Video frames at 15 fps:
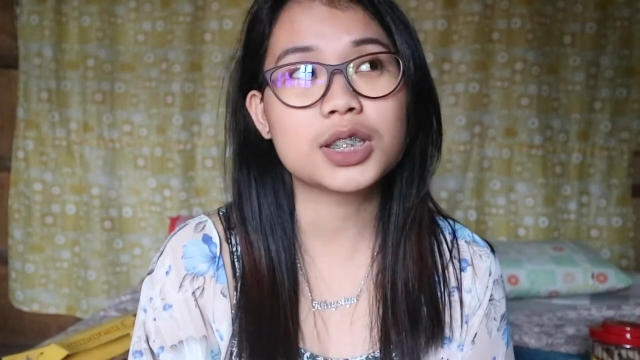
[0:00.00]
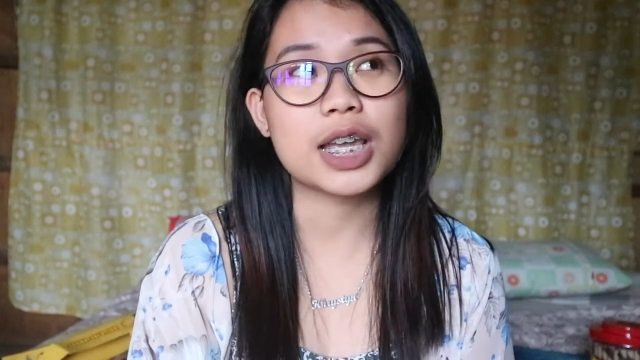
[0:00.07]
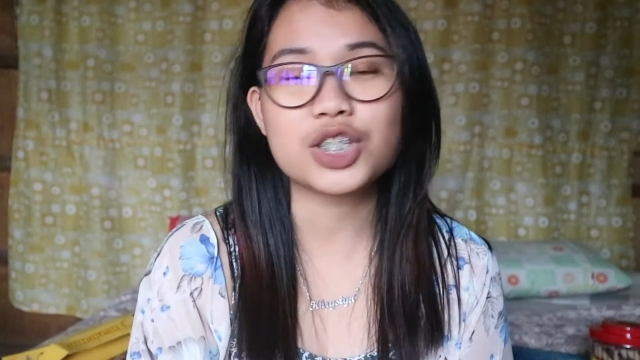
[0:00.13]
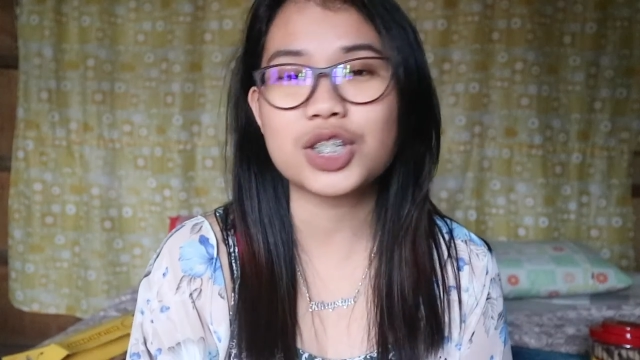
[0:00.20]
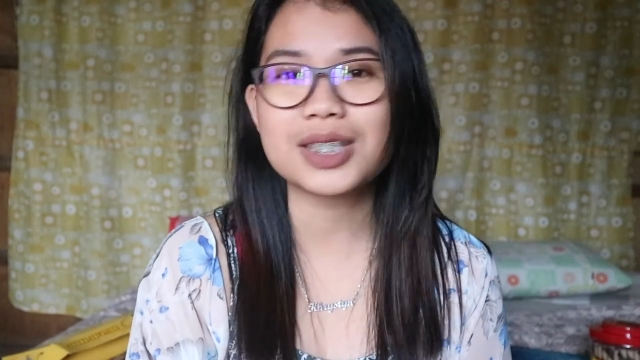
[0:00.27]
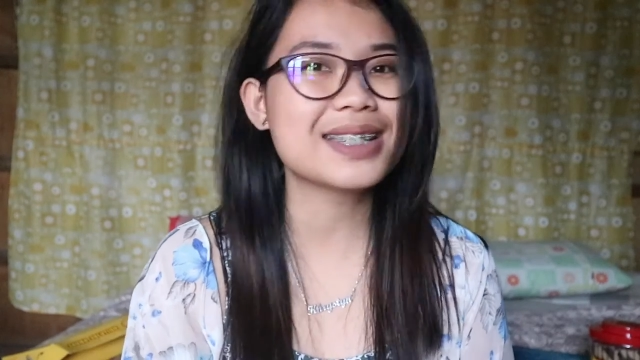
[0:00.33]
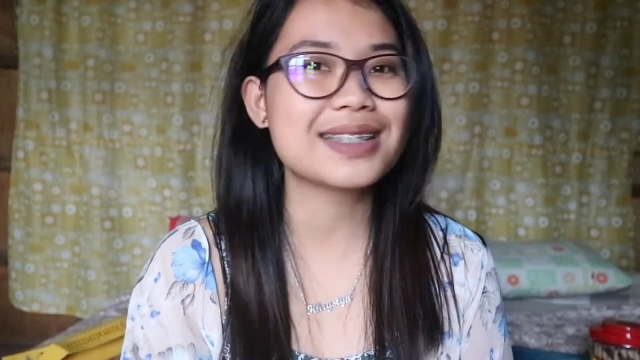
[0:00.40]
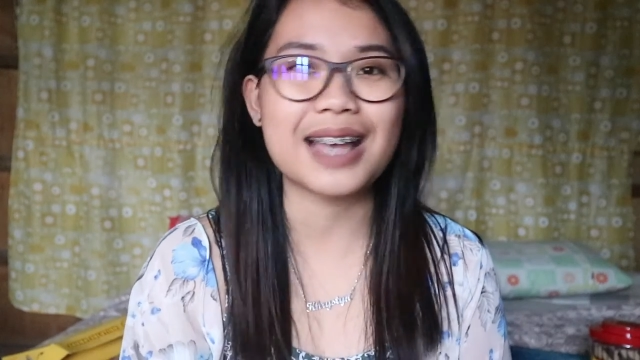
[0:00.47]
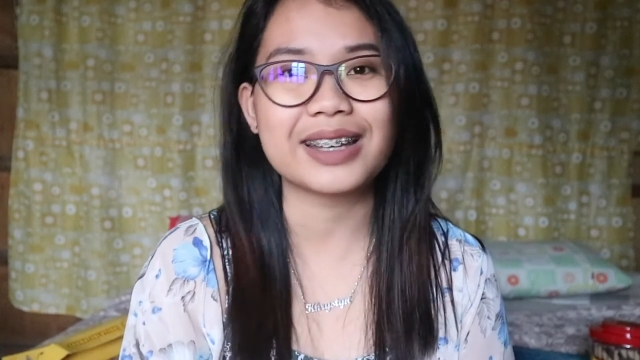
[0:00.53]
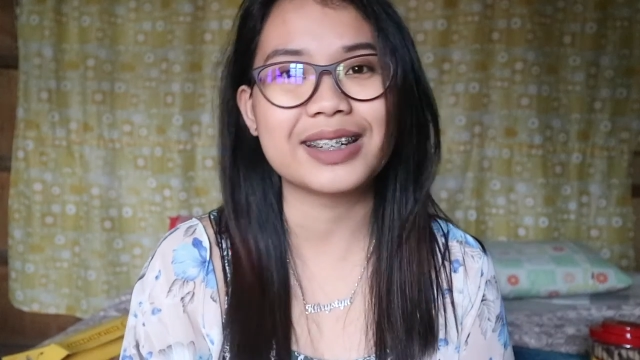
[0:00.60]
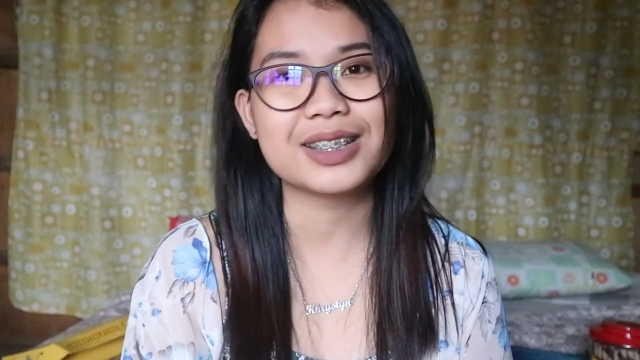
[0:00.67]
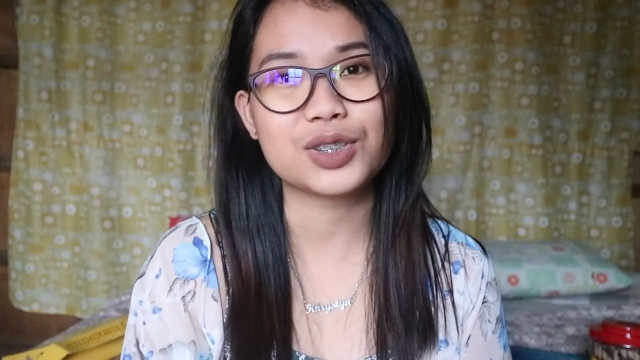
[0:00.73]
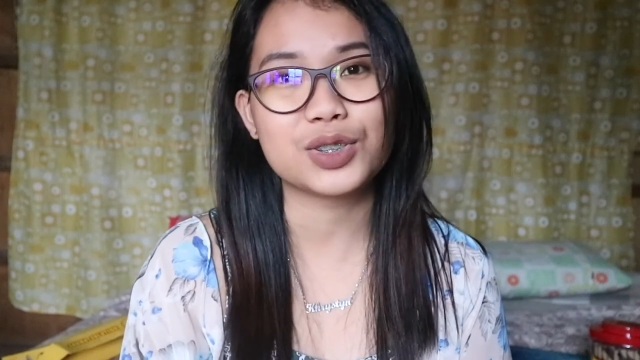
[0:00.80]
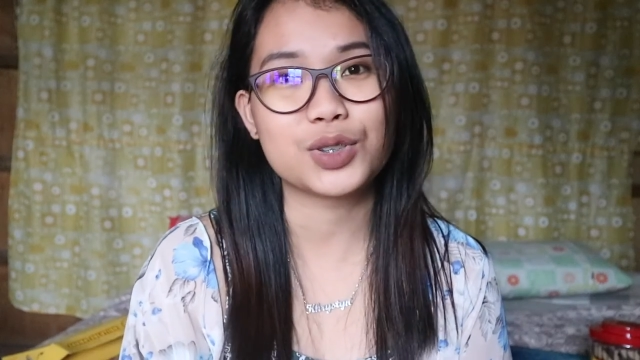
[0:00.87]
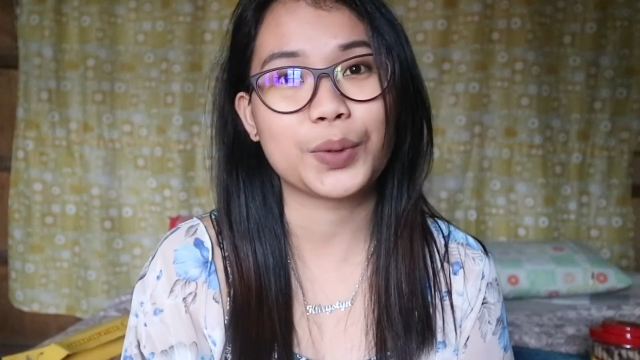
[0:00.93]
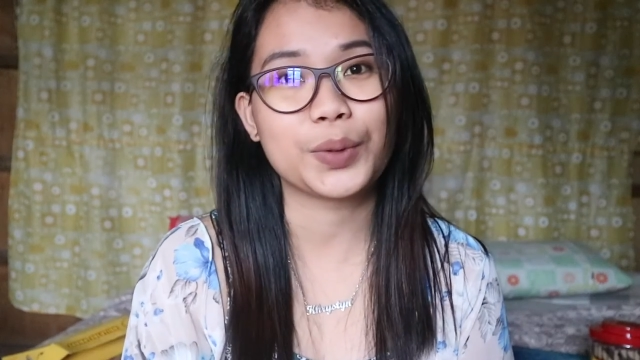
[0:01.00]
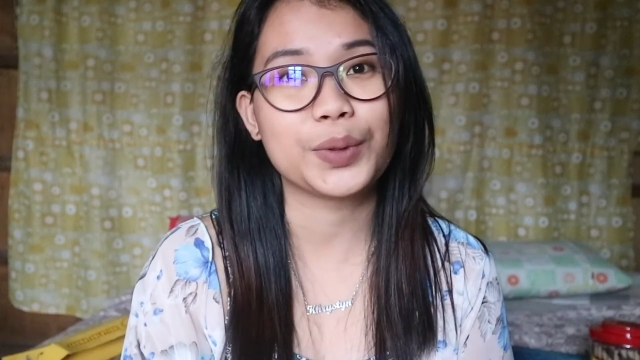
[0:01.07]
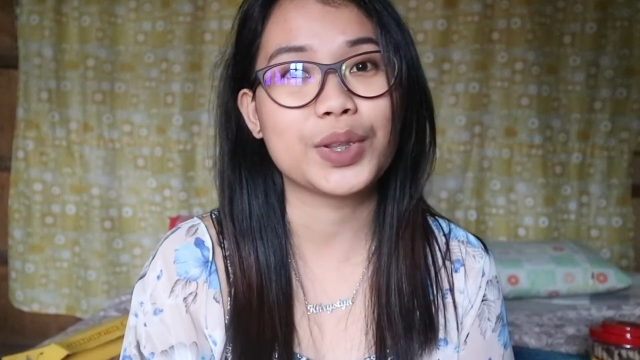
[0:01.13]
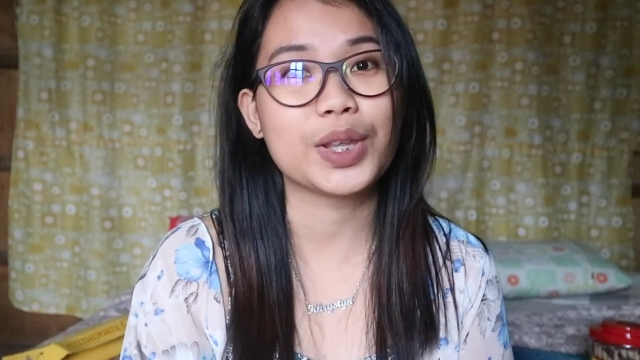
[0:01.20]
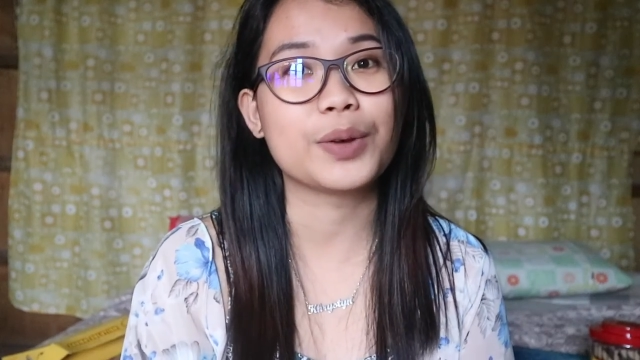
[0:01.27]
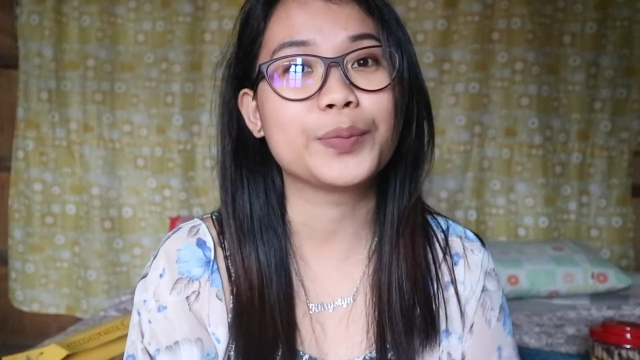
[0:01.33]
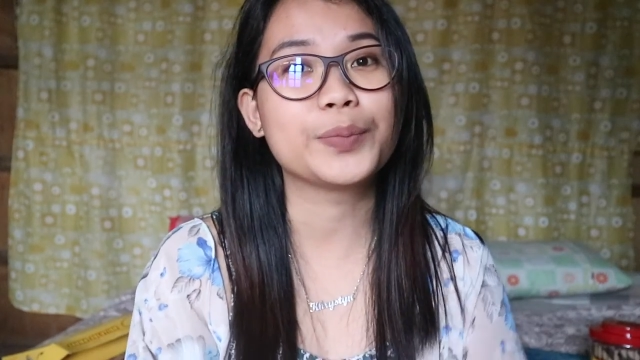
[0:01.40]
I just decided to show
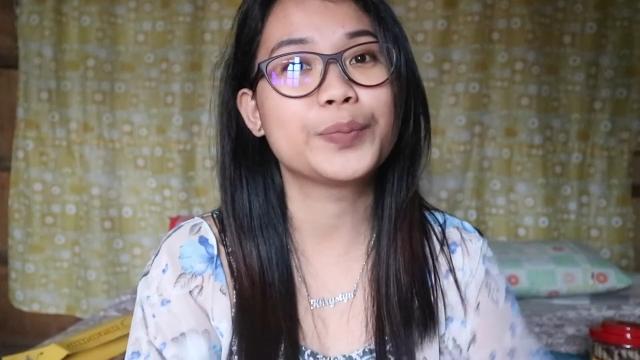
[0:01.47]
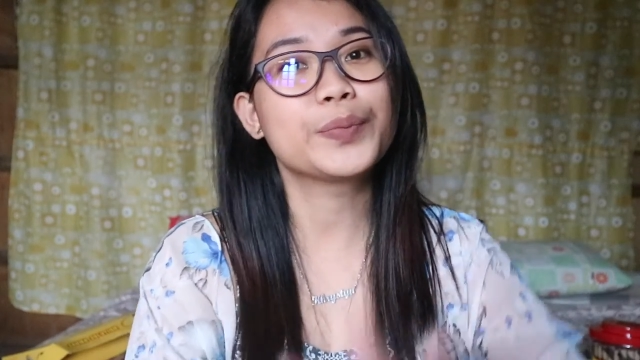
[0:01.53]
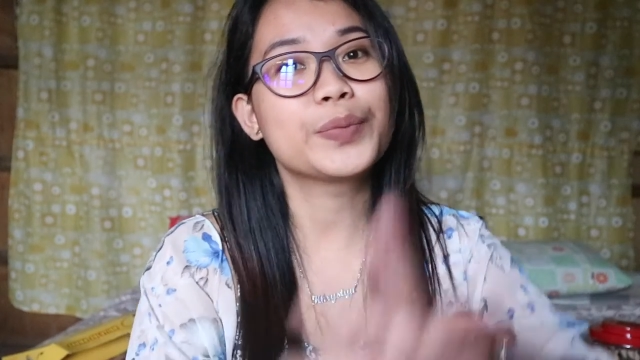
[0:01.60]
you the